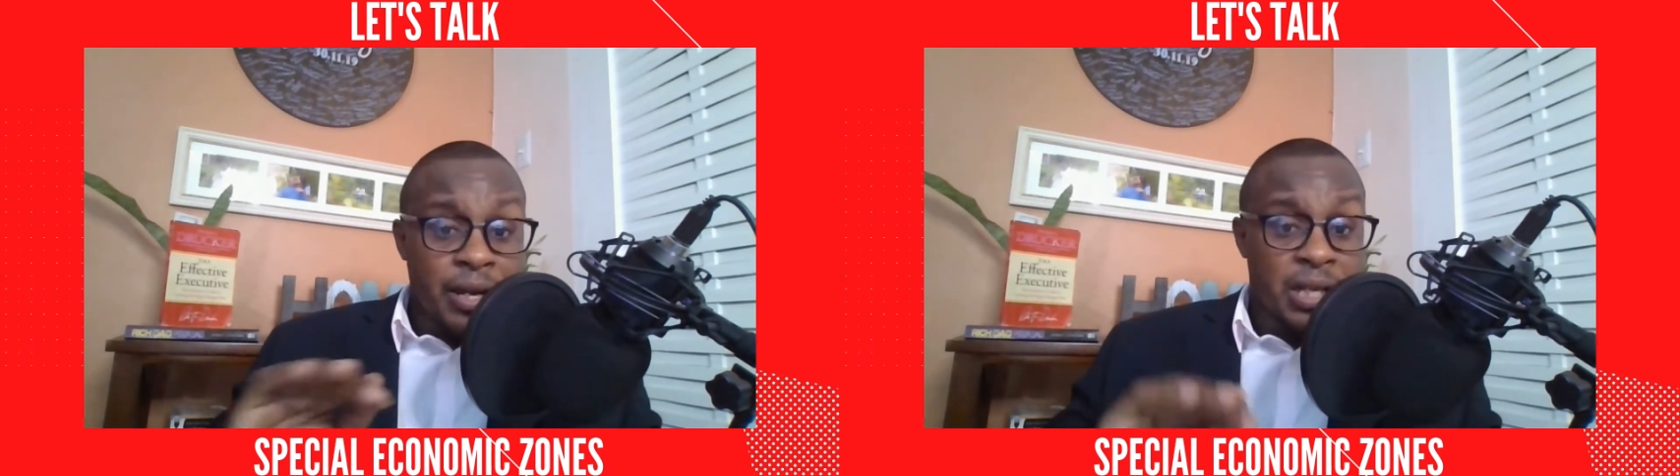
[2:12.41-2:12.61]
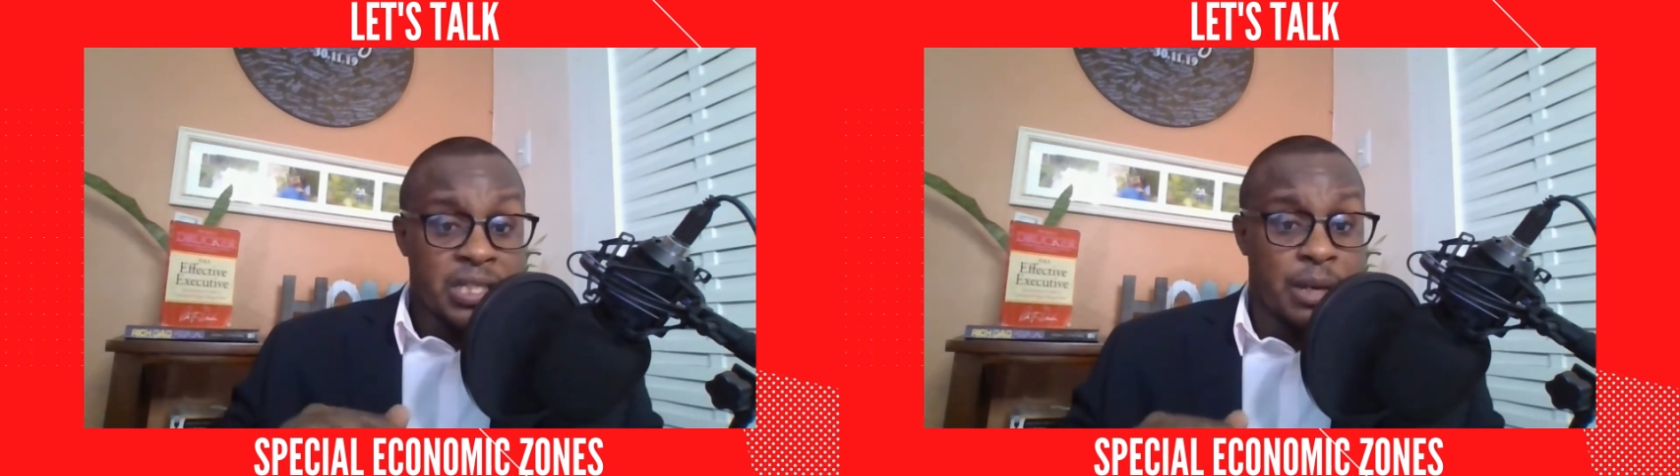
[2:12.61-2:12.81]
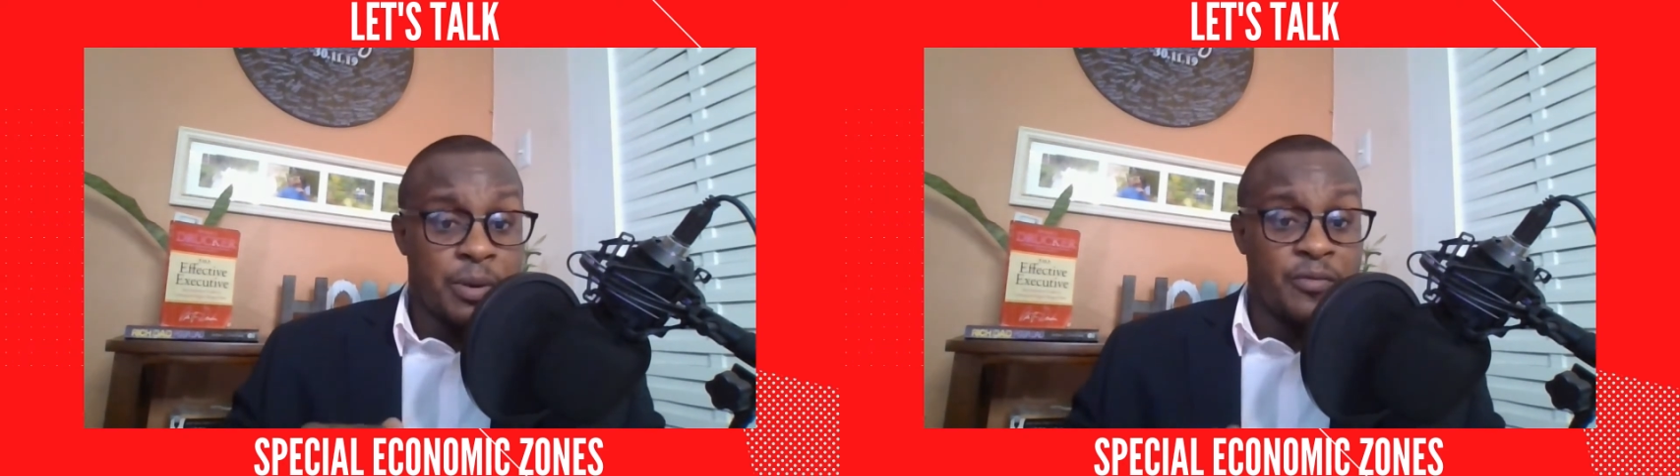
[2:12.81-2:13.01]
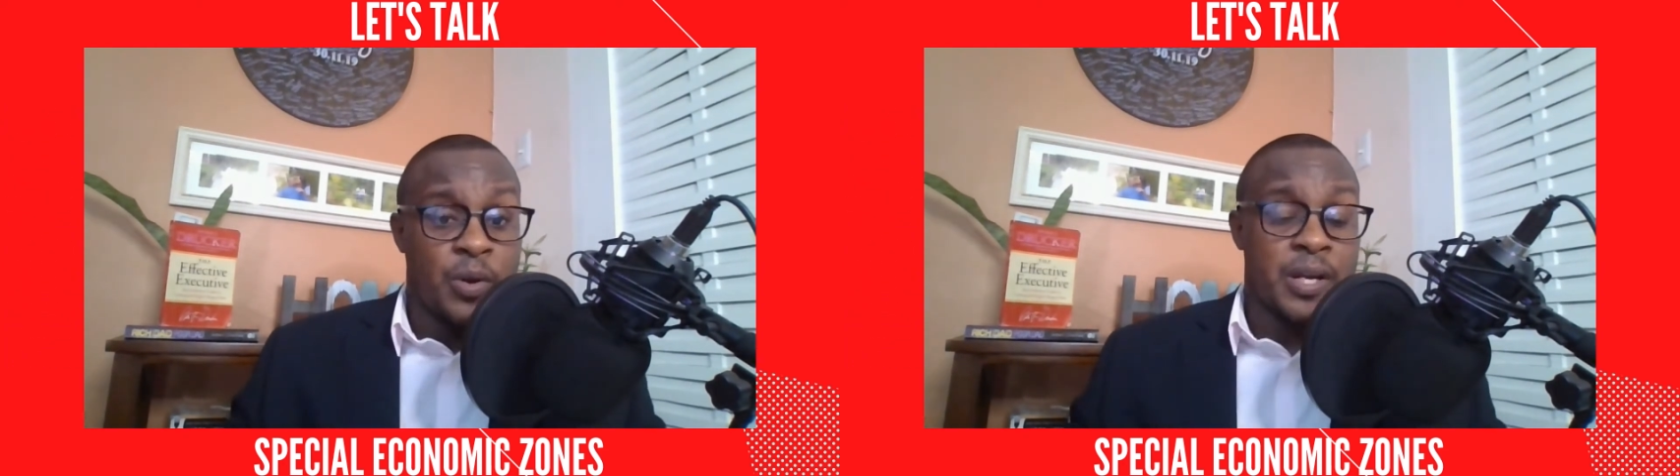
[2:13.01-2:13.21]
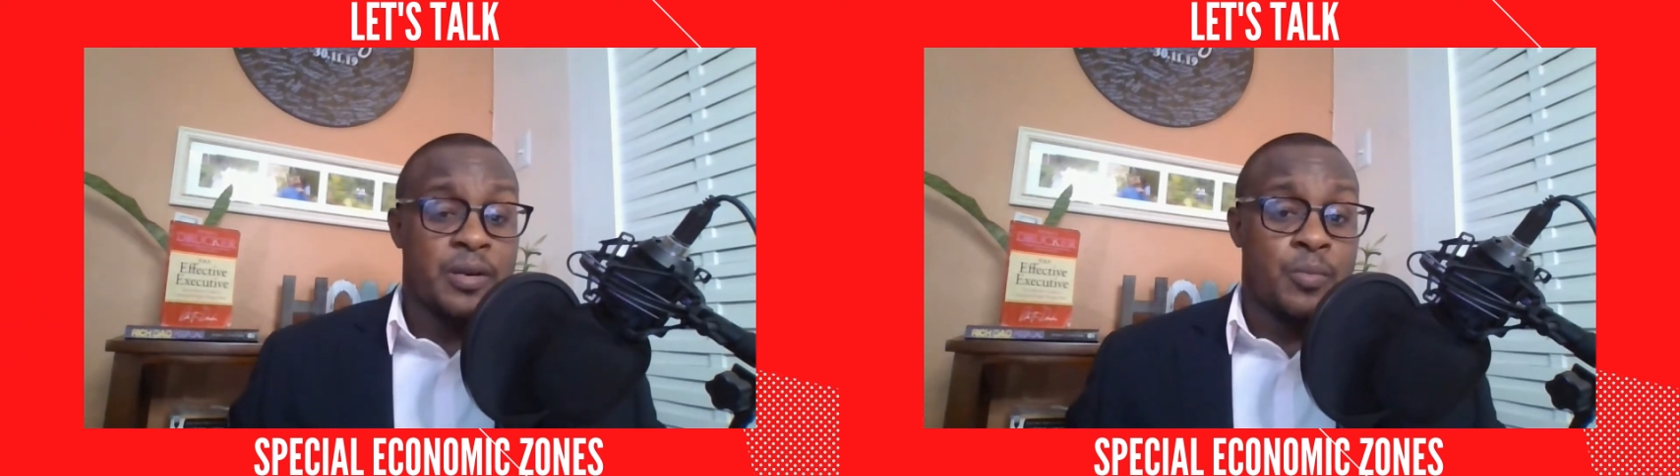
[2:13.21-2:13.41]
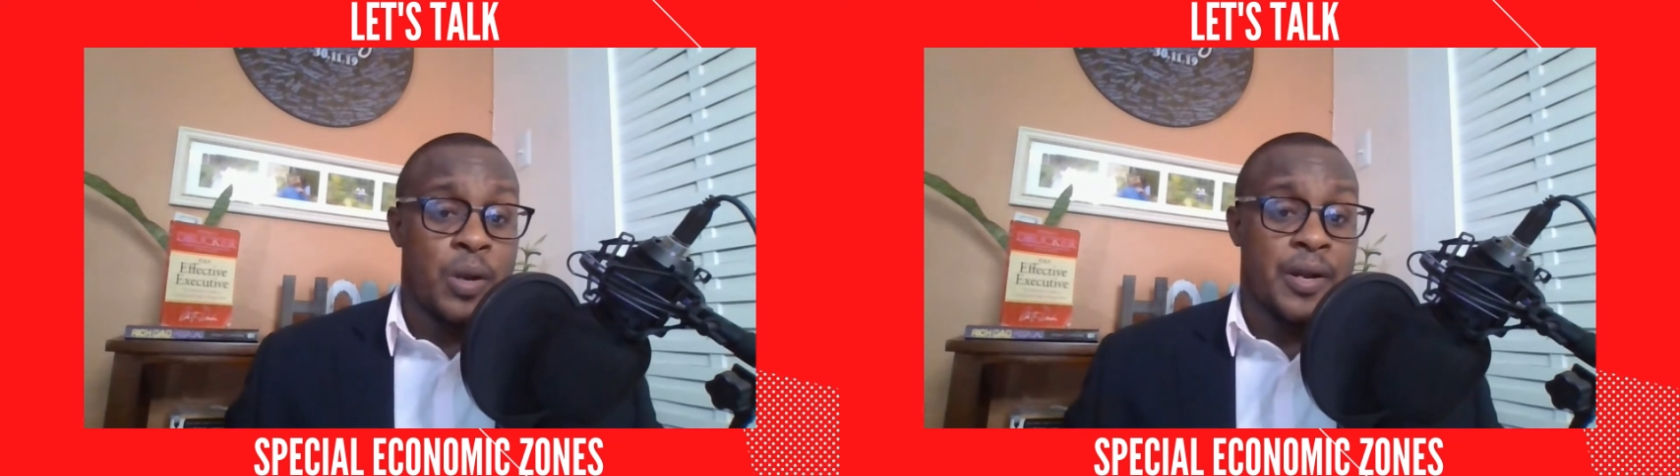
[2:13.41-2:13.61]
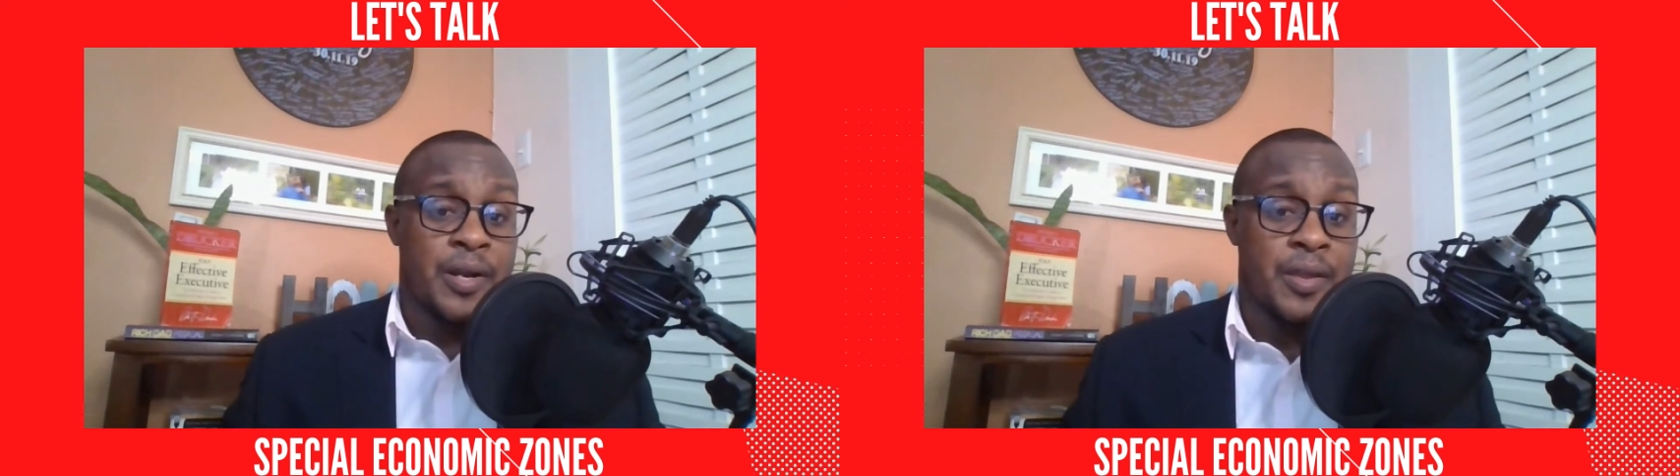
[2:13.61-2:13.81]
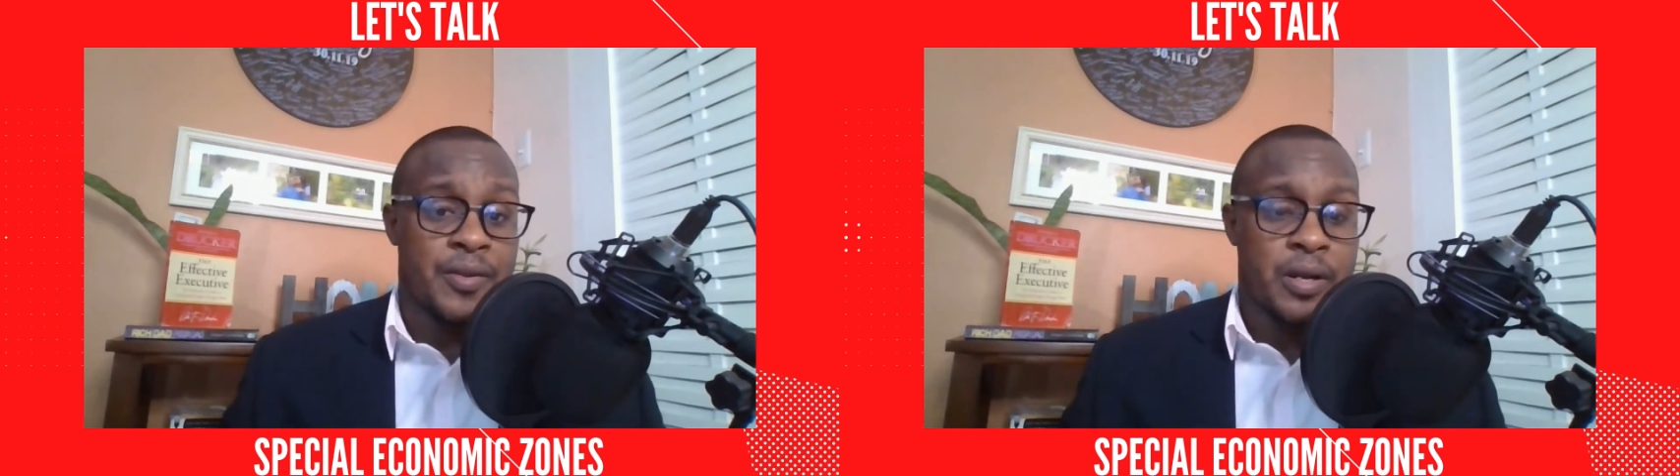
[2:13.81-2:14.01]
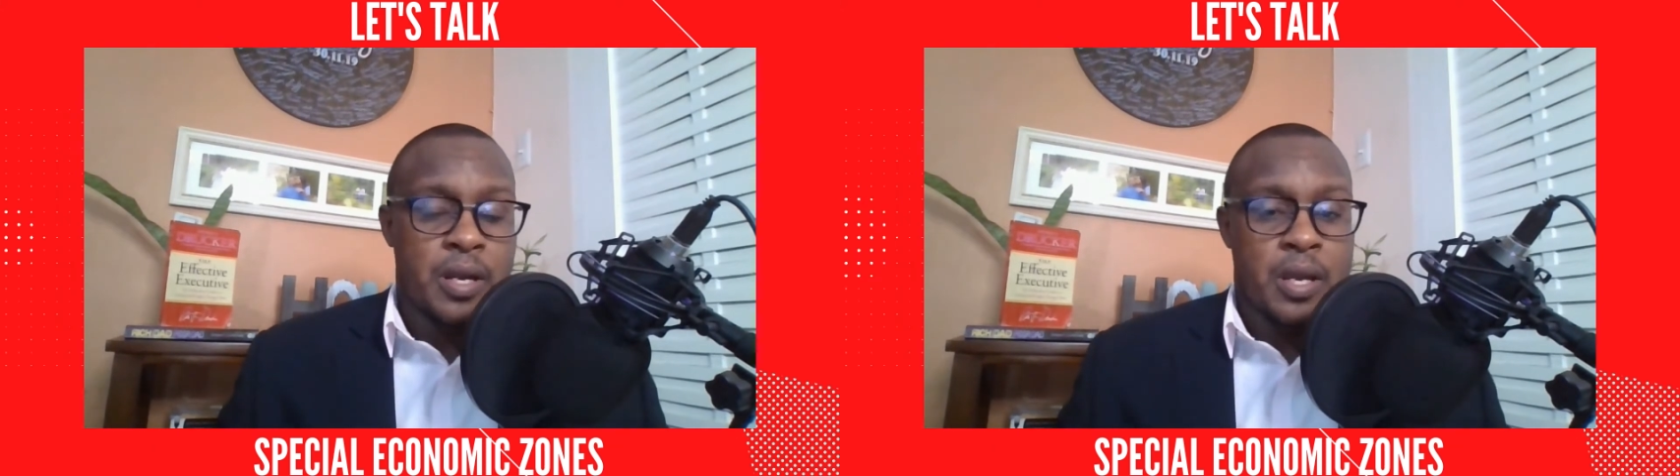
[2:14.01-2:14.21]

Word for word: on top of one one another.